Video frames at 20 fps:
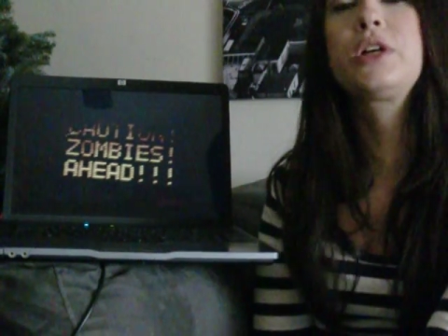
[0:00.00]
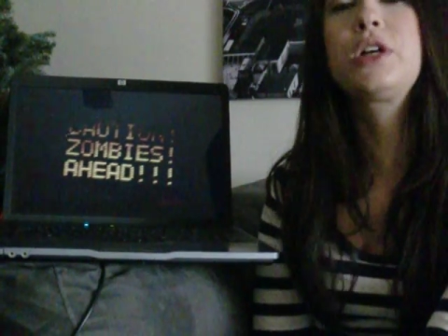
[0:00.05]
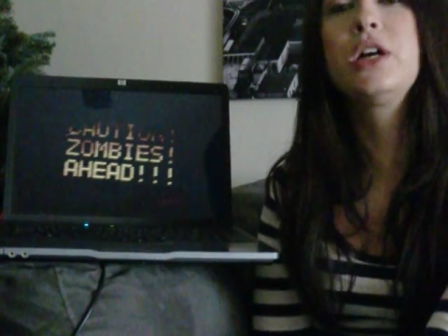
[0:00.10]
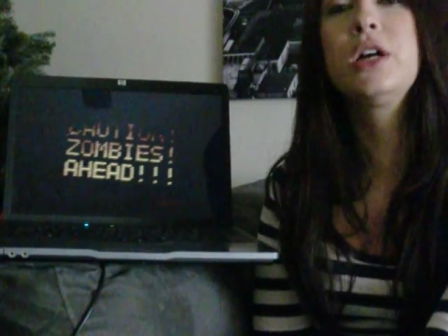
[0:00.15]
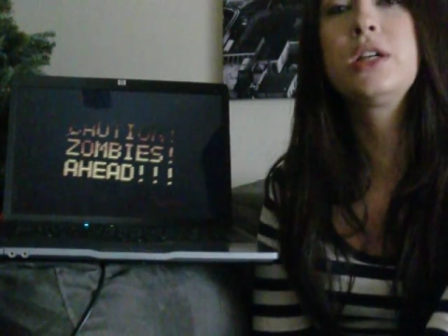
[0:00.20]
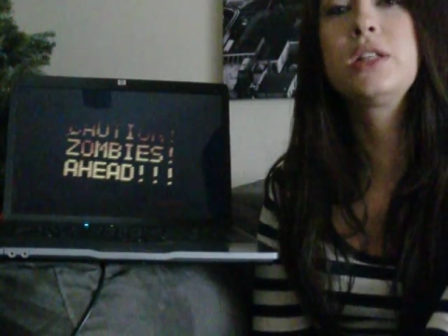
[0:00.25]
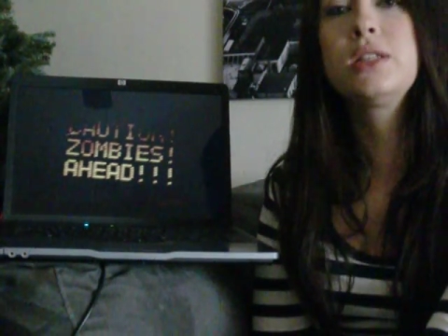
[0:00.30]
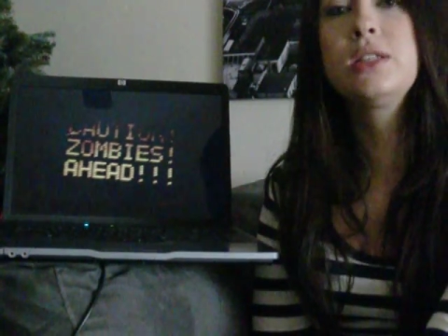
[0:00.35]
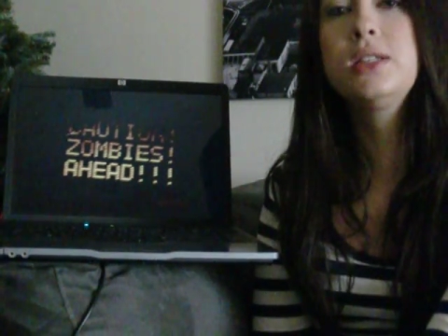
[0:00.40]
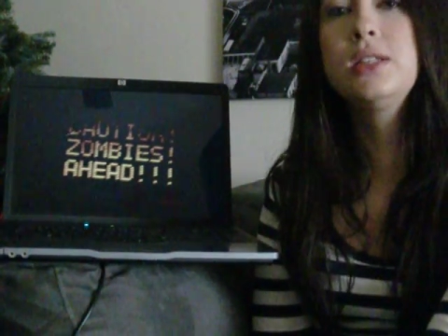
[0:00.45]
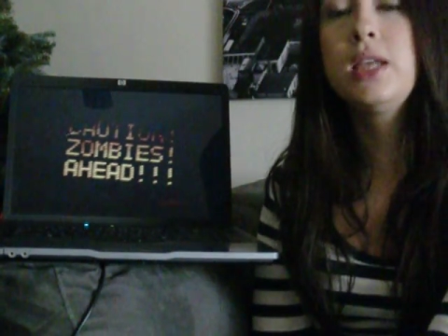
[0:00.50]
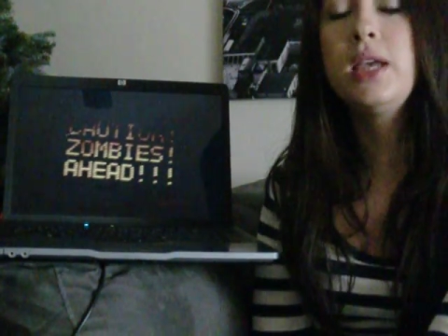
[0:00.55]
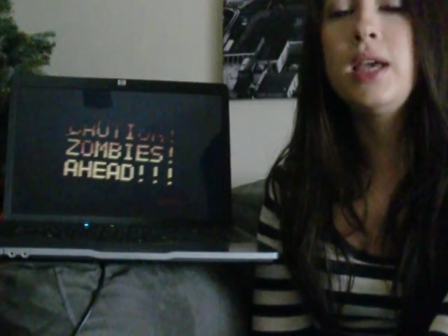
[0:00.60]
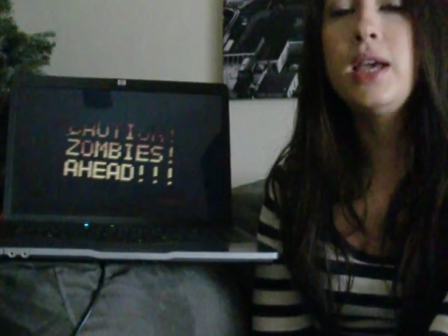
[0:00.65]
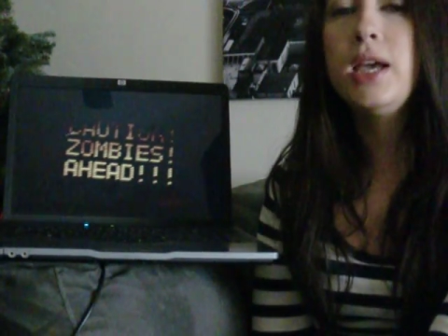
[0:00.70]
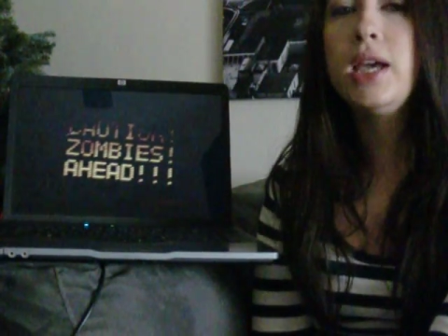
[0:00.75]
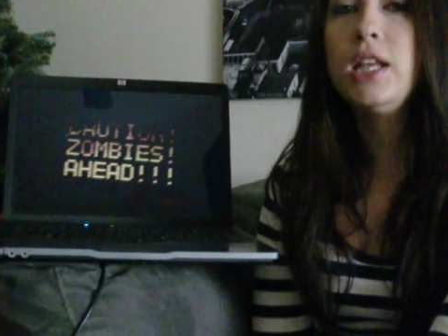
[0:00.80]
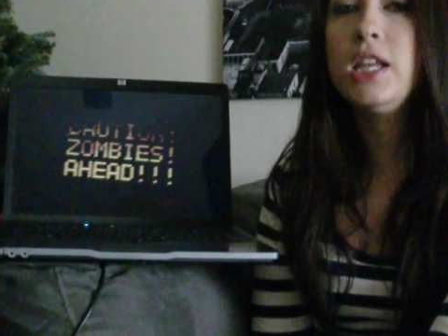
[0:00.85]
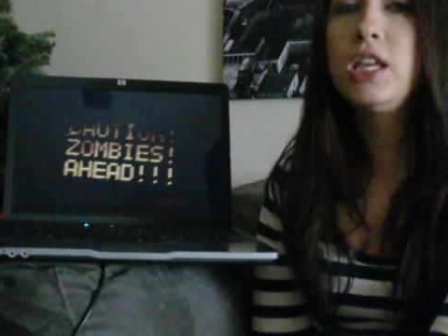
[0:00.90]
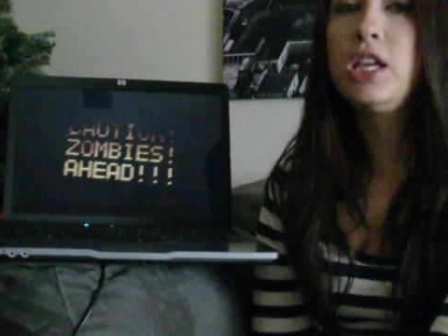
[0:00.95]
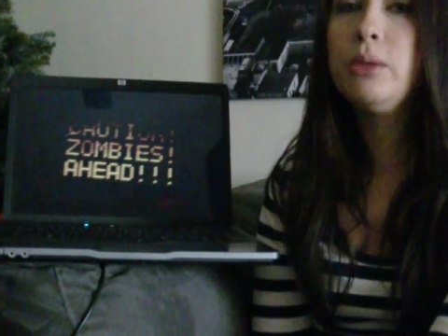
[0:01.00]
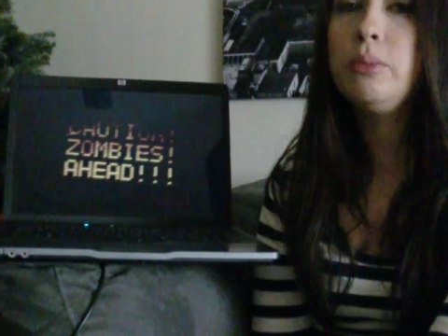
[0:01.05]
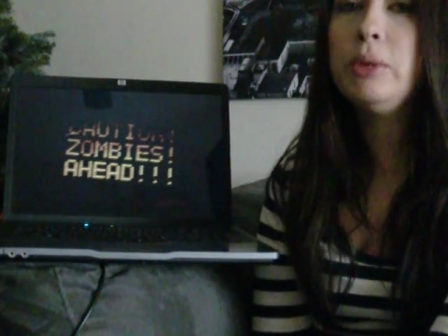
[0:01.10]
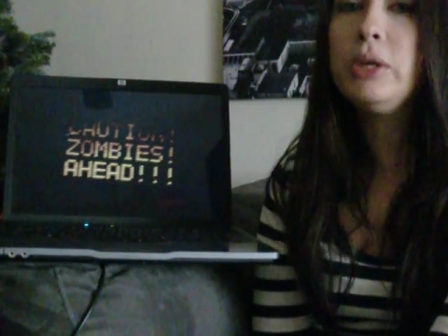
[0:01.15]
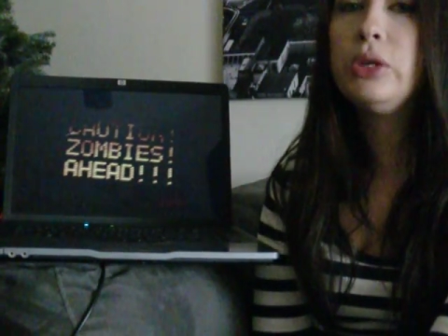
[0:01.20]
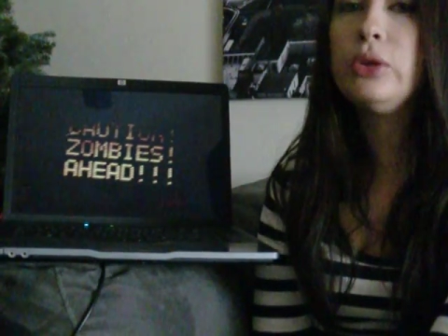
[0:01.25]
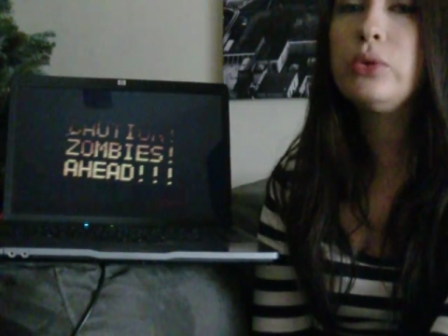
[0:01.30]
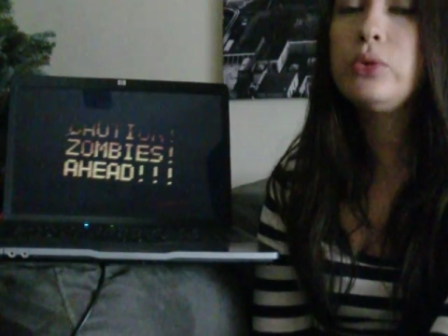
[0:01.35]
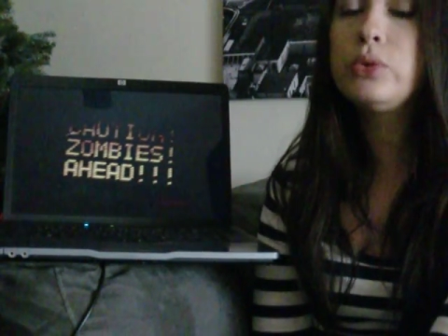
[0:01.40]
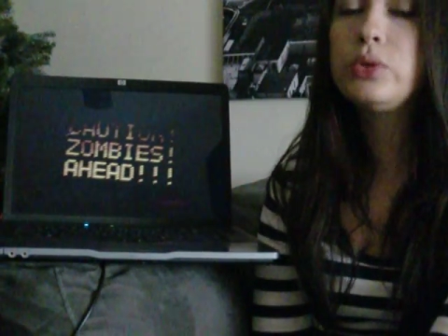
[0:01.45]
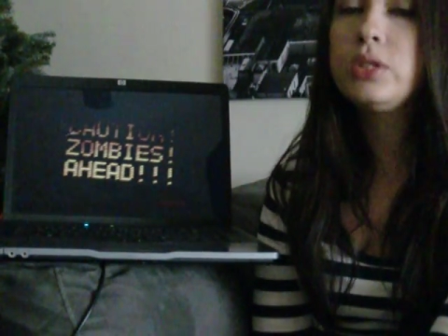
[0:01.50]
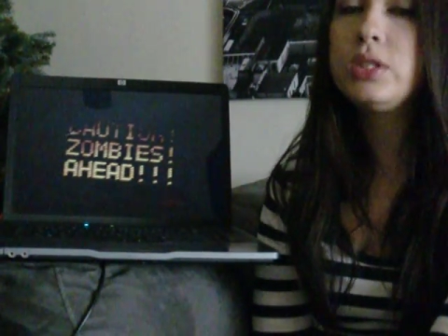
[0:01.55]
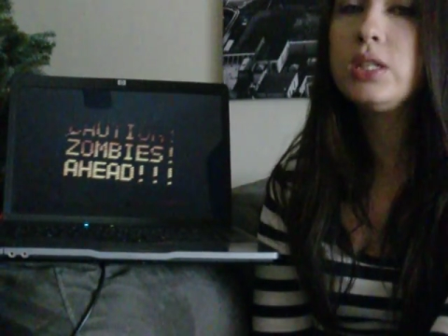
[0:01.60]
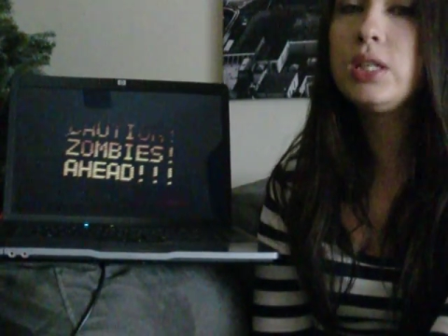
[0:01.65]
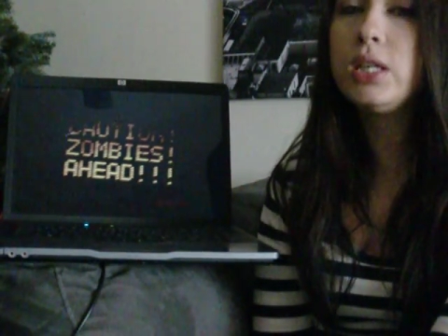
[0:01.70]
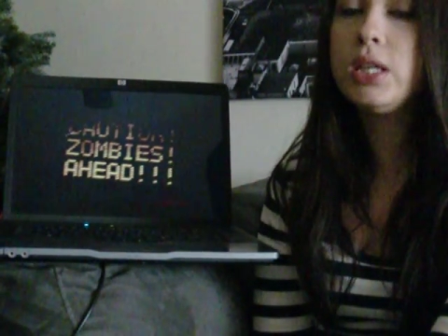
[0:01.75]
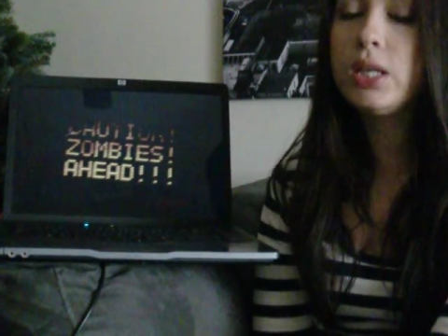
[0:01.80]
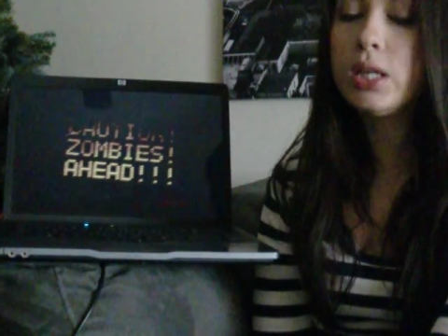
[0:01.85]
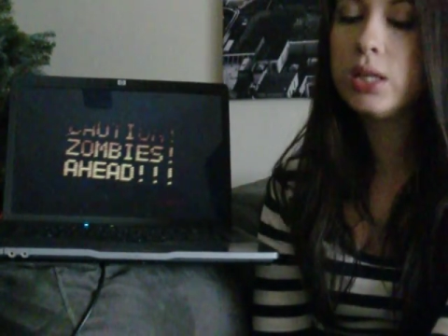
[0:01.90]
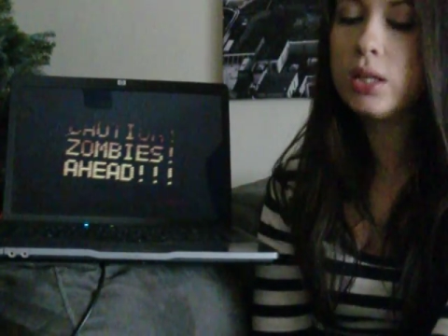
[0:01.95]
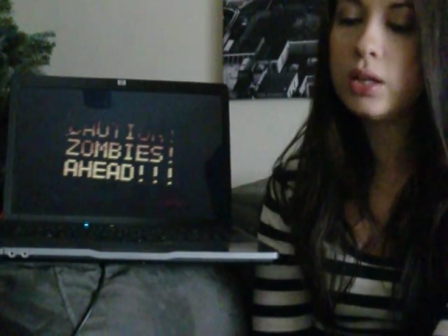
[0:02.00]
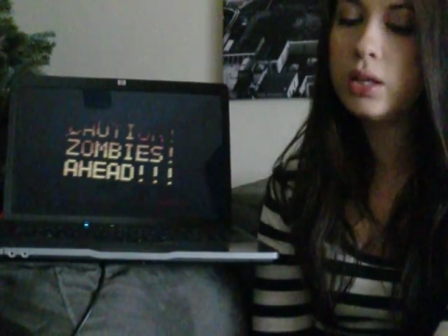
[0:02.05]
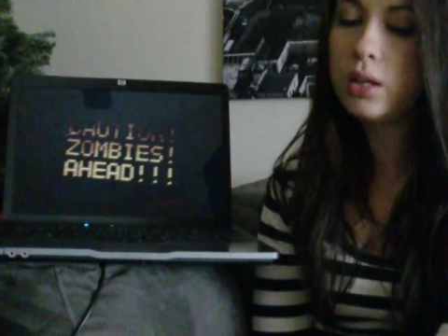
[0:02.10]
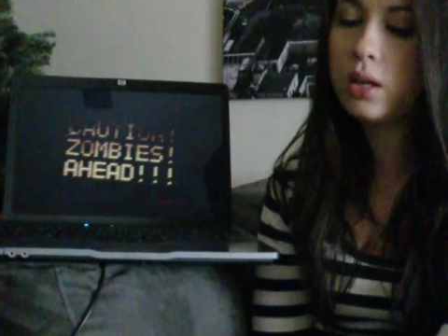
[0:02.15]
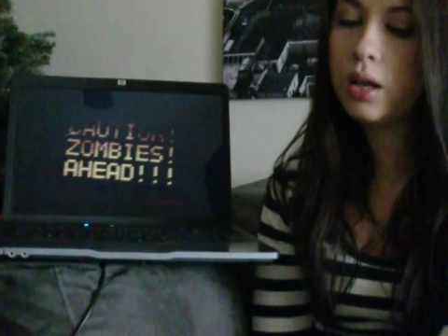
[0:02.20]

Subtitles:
guns, and it can be used in